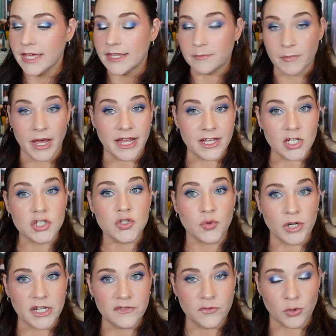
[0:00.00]
my
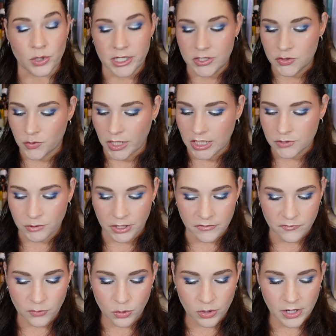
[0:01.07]
24 in
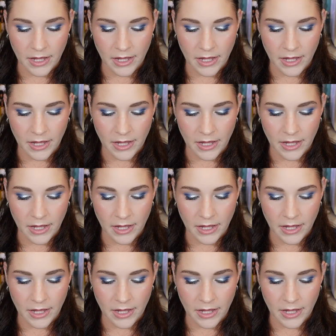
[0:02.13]
2024,